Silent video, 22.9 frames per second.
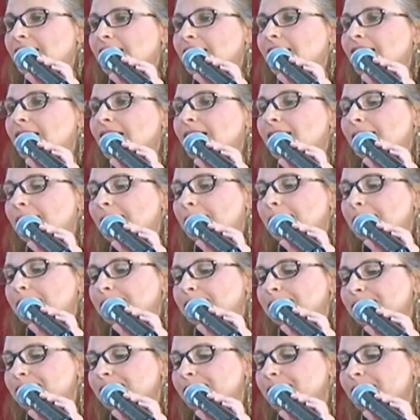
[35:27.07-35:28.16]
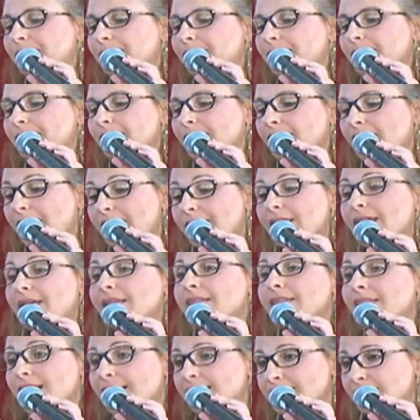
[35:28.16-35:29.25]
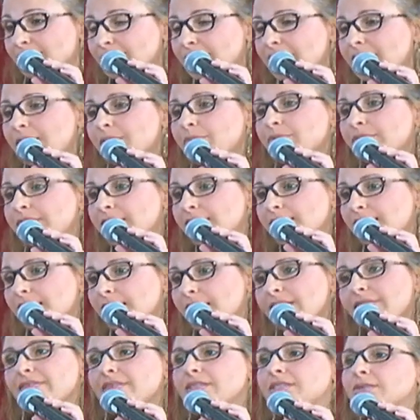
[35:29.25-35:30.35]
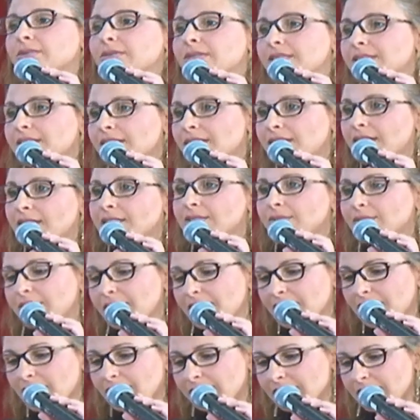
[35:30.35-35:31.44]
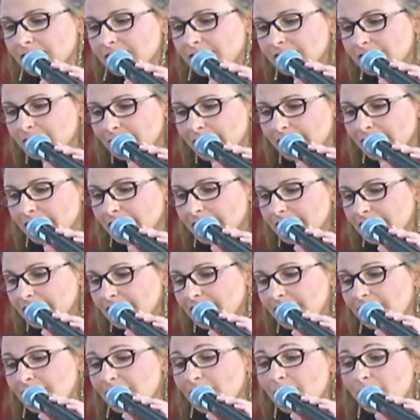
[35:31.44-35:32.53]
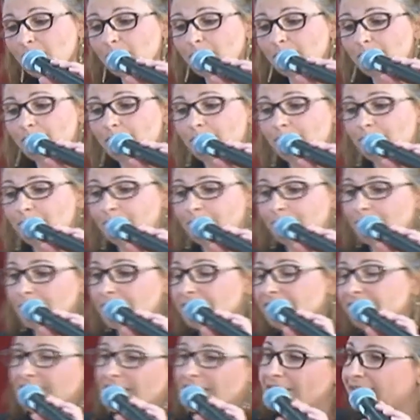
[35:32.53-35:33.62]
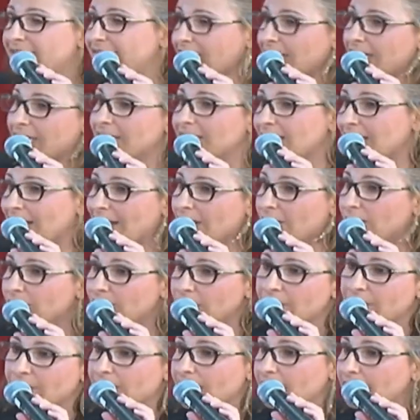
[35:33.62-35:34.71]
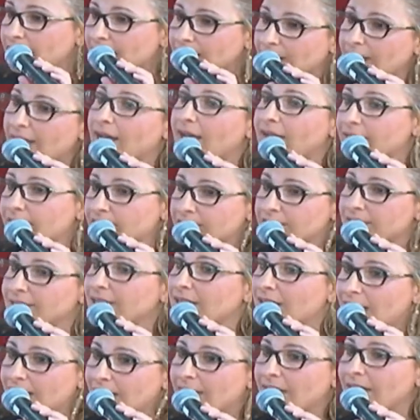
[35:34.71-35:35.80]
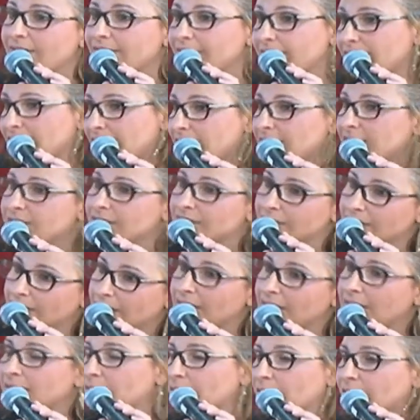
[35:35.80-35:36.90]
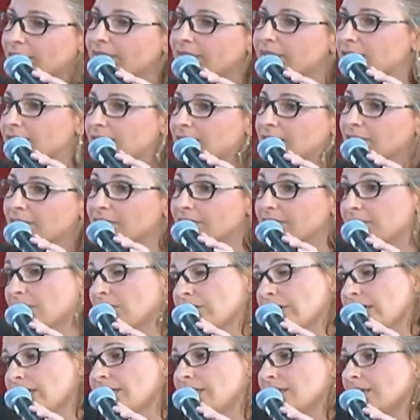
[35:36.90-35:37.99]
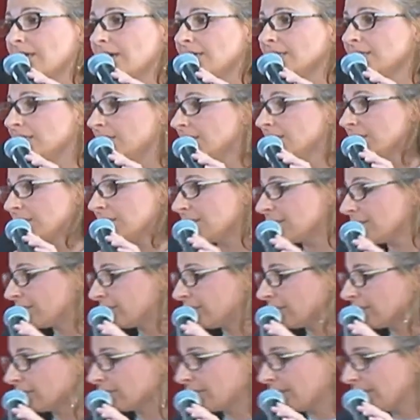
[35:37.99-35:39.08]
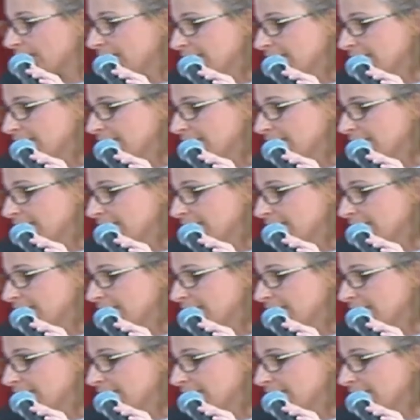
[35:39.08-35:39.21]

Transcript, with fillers: Um, and that that's when he breathed life into us and that's when he gave us a spirit. But if they find out that, yeah, there's a lot of evidence and they get more evidence and whatever, okay, then God did it a different way.